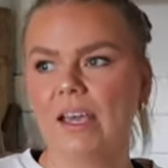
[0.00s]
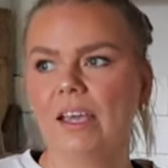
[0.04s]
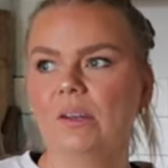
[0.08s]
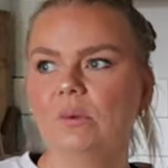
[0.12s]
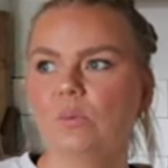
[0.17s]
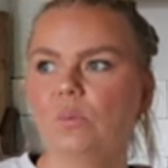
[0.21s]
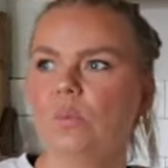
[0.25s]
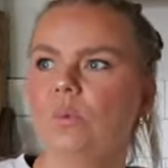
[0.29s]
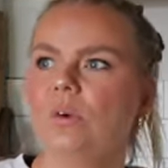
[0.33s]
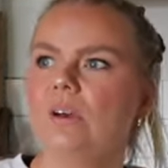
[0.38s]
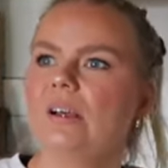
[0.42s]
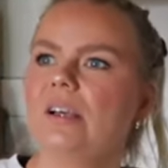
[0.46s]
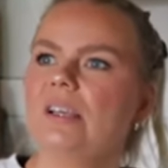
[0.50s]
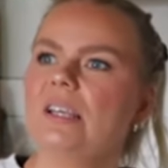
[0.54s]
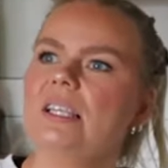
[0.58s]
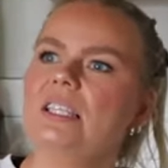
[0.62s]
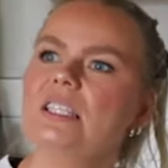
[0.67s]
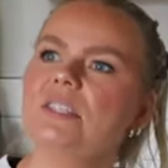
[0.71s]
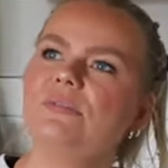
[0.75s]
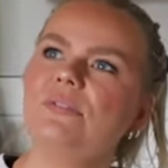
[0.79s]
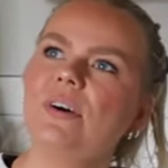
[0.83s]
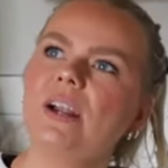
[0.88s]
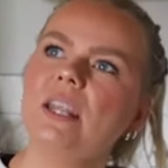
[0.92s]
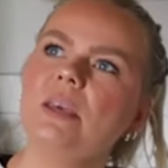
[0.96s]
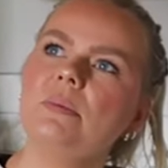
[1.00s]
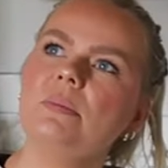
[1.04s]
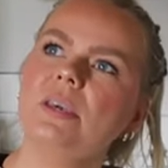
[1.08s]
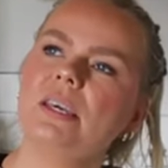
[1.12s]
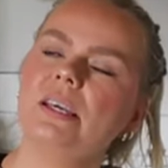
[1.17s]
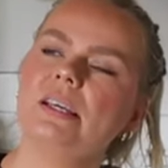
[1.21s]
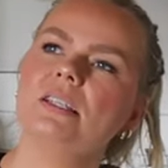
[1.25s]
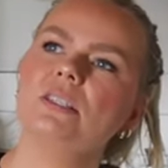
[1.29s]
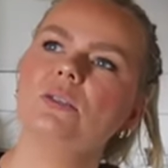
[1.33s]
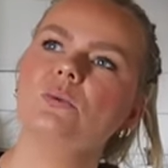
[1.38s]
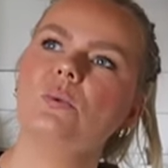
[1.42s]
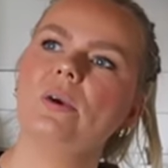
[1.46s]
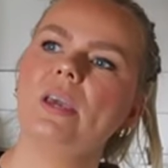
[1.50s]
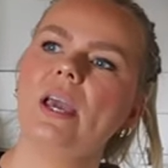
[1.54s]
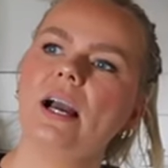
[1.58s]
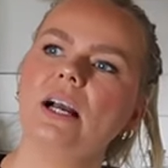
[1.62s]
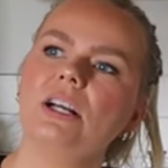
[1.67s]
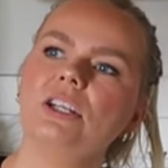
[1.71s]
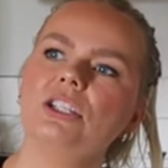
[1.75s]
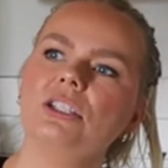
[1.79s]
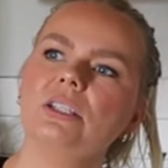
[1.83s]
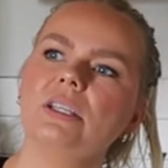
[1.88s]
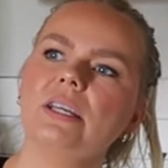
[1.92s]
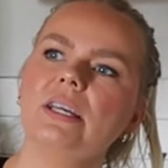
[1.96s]
And it's funny because we
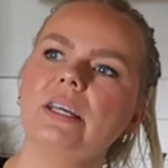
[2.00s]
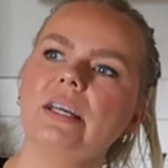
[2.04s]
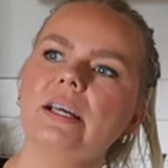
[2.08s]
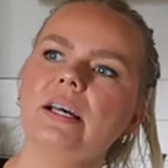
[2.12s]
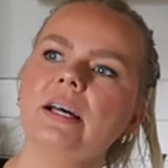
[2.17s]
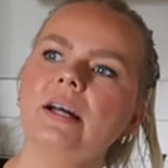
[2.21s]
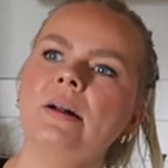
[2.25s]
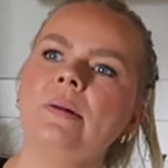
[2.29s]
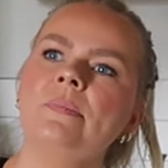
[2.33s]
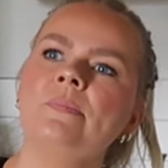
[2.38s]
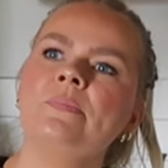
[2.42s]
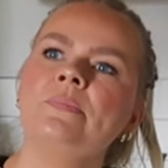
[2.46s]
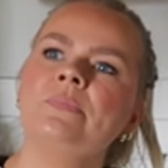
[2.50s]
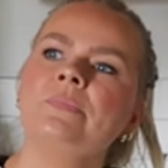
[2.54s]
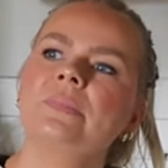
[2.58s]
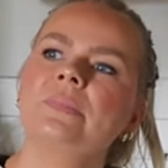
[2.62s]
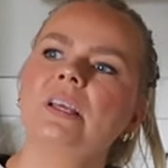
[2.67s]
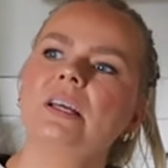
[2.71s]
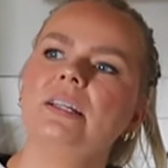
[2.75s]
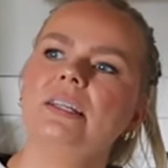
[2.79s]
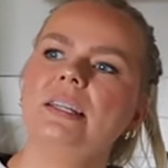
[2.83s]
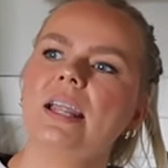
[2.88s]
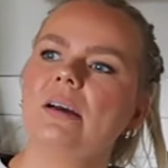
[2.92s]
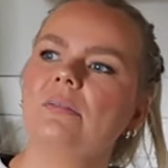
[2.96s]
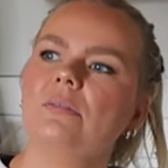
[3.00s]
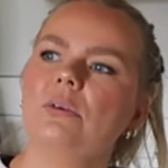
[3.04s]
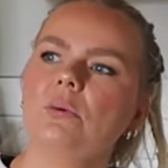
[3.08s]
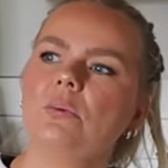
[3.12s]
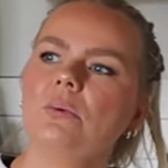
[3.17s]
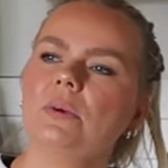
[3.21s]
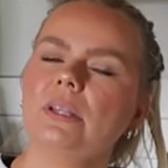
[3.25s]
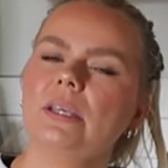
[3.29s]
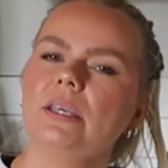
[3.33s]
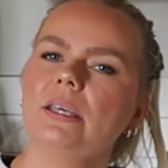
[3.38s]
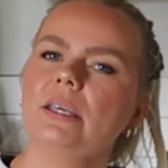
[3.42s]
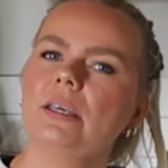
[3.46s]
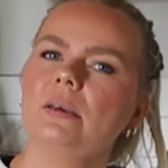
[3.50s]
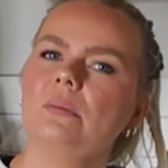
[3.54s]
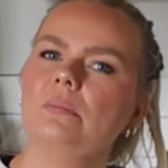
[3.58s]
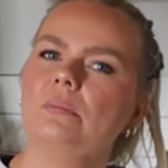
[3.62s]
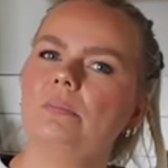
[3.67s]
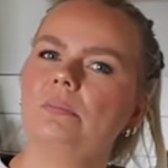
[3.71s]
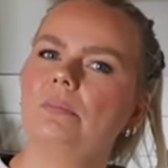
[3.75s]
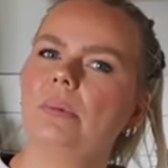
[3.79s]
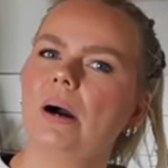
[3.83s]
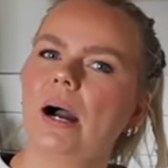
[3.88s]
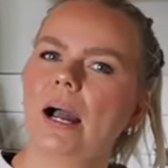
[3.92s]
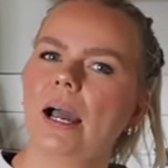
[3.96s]
actually never
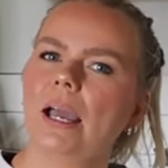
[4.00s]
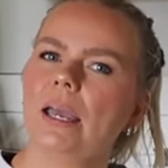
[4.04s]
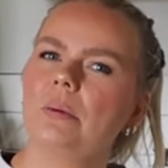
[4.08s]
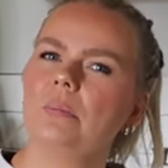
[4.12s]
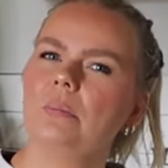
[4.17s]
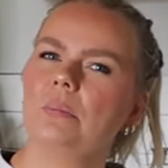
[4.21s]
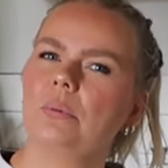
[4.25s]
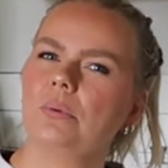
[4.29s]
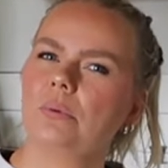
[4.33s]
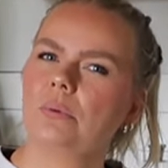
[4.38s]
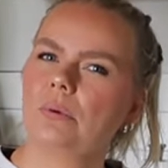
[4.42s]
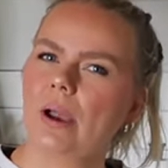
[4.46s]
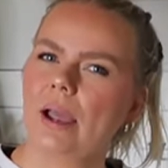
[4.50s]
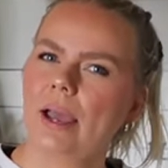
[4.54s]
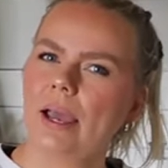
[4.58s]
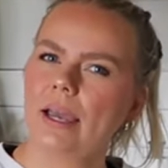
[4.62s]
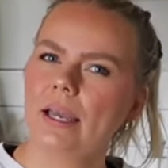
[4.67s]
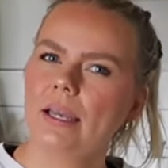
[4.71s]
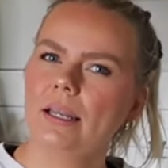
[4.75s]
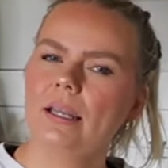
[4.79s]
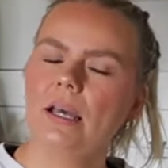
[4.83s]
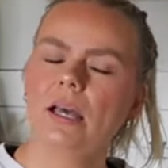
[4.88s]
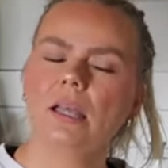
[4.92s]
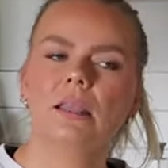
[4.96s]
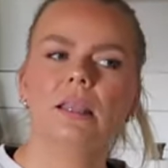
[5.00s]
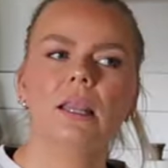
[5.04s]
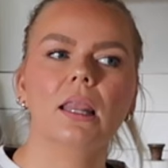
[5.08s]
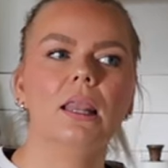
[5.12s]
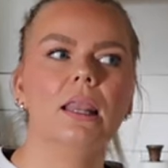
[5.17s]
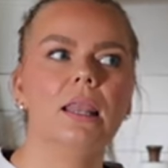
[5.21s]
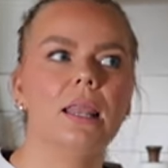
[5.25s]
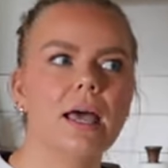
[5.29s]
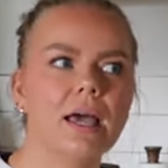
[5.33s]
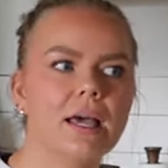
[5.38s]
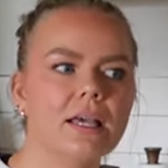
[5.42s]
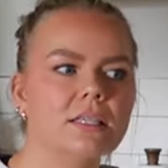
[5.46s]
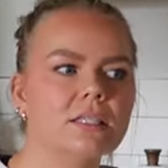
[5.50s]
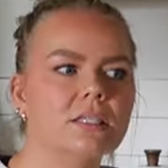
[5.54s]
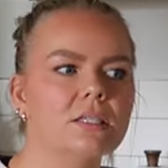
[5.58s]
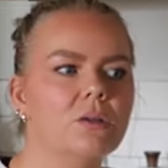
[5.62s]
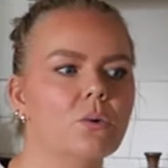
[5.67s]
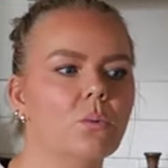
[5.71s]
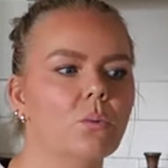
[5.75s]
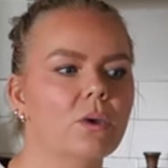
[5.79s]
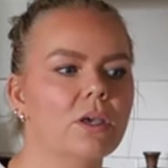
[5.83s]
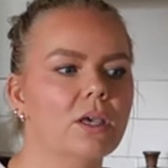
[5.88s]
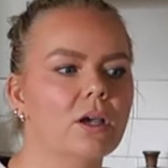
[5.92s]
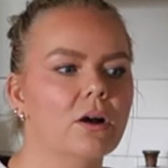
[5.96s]
really buy bread unless
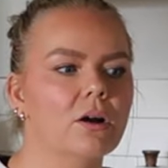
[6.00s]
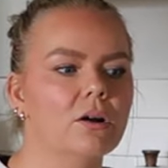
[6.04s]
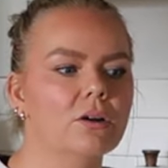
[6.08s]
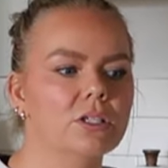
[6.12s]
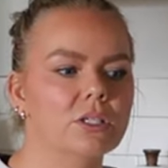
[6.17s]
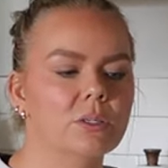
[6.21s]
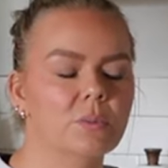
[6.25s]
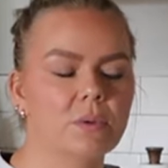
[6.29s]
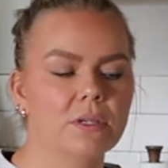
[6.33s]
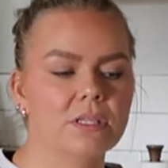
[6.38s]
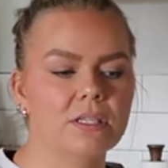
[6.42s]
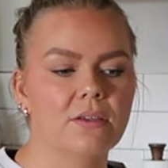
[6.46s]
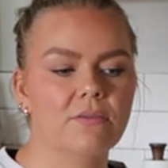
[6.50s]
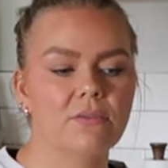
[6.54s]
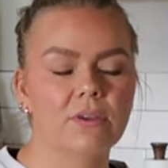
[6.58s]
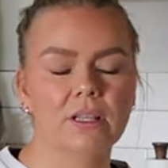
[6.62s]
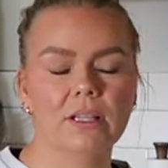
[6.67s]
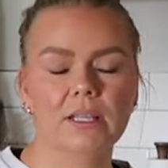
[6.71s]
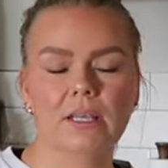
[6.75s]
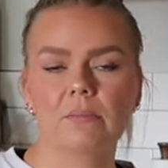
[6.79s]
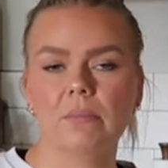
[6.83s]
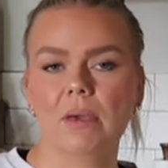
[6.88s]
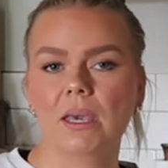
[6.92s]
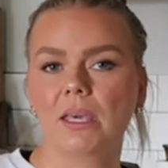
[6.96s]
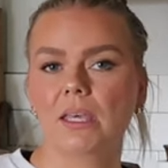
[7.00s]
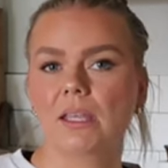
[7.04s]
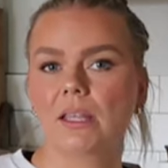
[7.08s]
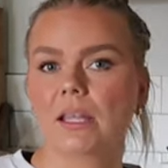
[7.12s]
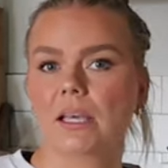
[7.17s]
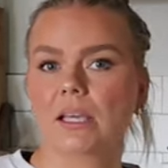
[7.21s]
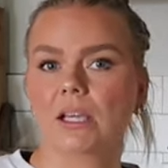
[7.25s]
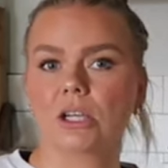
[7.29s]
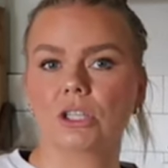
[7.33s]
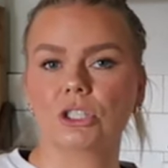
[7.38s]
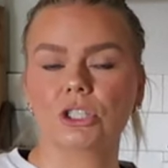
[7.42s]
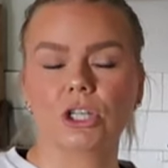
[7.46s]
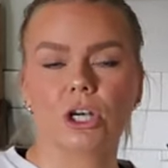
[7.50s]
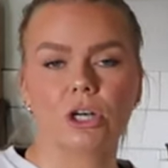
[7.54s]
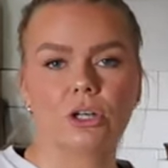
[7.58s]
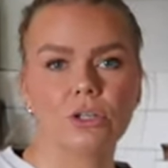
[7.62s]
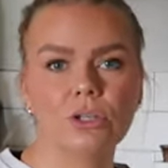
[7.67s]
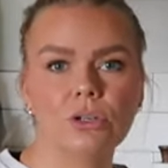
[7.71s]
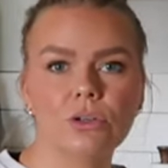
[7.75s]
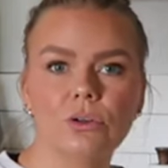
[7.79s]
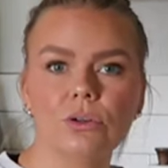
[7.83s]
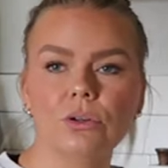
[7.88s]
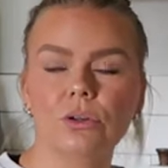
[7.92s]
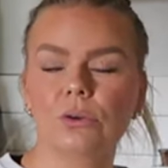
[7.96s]
we are specifically making like a
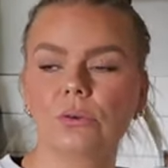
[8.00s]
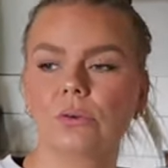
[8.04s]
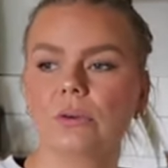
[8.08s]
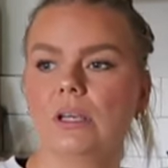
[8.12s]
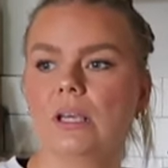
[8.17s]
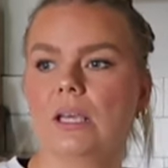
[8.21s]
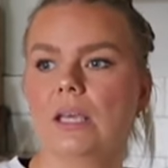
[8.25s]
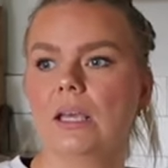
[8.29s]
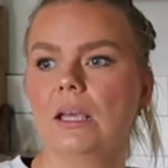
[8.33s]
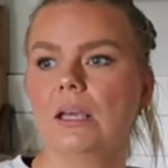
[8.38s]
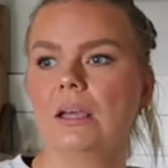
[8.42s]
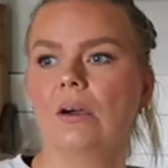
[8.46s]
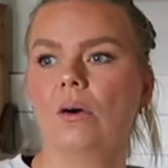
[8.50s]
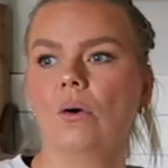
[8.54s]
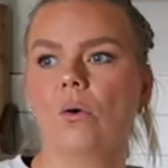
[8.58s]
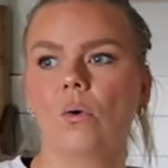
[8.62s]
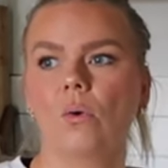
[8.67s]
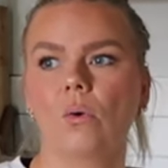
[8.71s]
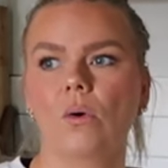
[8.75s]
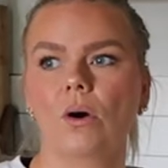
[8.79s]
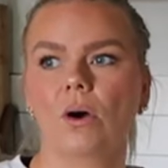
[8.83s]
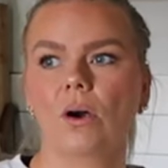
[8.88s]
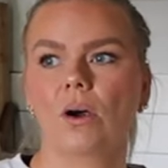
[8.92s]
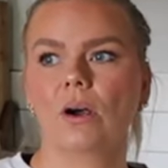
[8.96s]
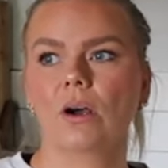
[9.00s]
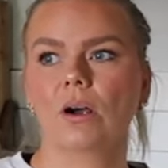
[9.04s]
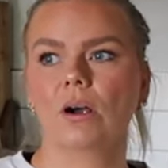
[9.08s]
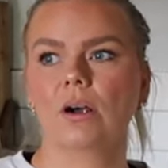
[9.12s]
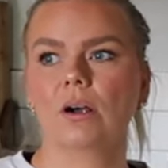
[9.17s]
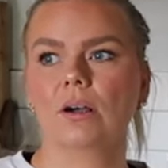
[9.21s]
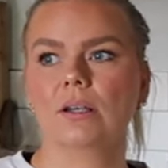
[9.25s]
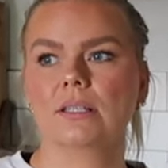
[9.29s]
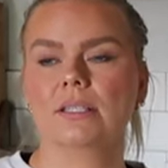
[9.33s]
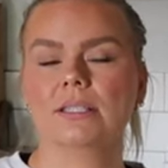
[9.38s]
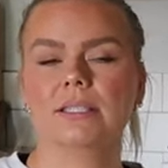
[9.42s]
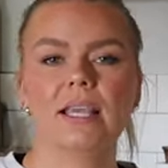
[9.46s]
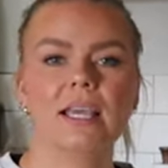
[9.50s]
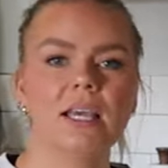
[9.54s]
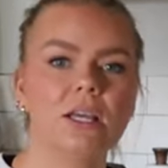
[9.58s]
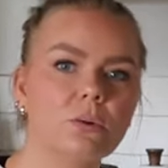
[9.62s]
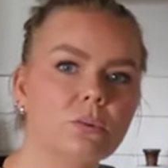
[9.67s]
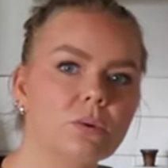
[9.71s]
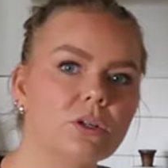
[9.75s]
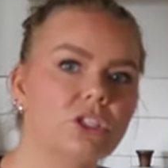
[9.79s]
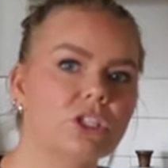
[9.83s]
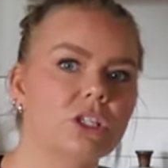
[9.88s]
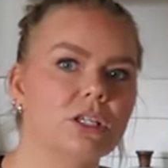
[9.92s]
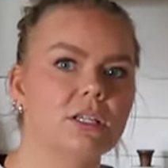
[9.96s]
charcuterie or
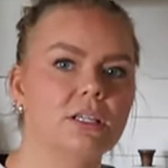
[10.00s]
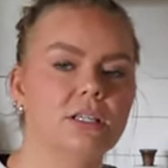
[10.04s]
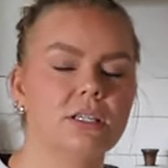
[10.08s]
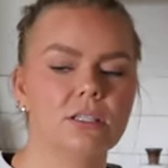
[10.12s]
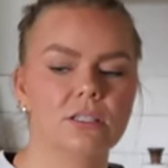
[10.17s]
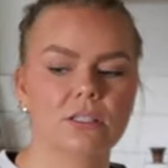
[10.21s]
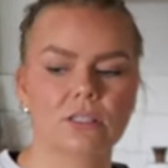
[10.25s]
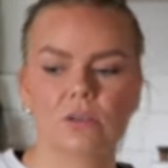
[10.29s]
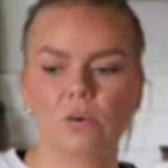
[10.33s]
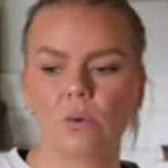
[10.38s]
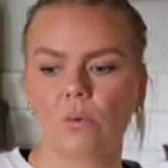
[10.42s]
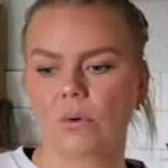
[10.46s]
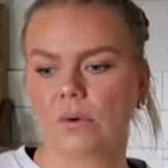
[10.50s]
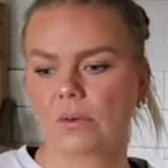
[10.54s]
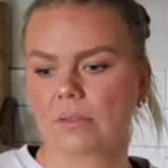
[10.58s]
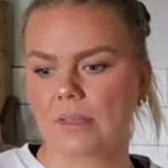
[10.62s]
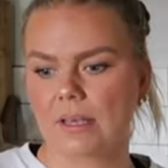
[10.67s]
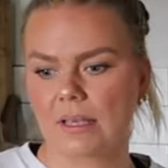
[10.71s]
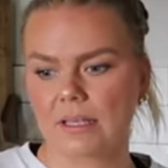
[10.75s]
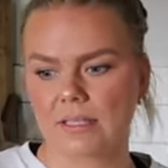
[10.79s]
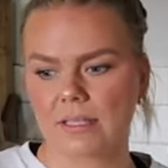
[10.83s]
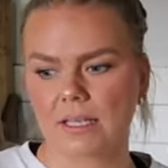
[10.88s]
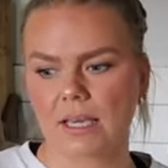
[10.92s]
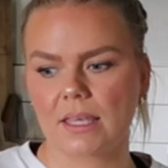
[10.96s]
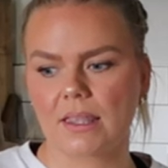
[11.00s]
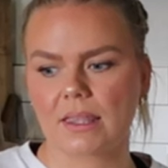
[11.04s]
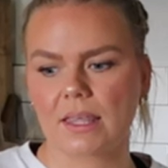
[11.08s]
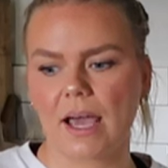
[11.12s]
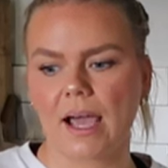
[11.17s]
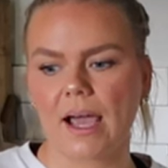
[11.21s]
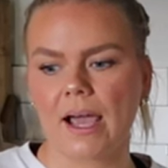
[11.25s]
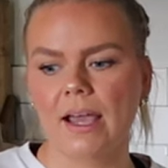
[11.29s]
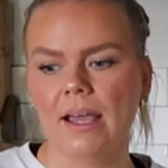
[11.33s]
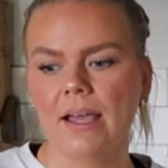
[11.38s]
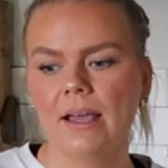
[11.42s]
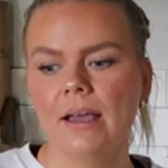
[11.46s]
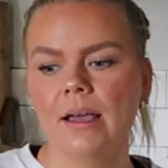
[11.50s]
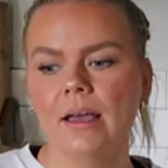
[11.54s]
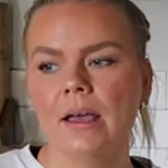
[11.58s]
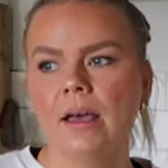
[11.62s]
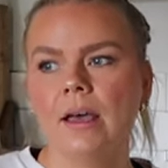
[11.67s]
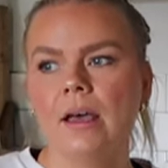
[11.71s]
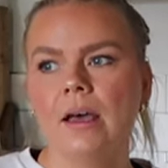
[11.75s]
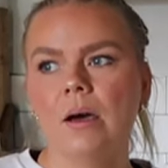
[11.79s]
sandwiches or things like that.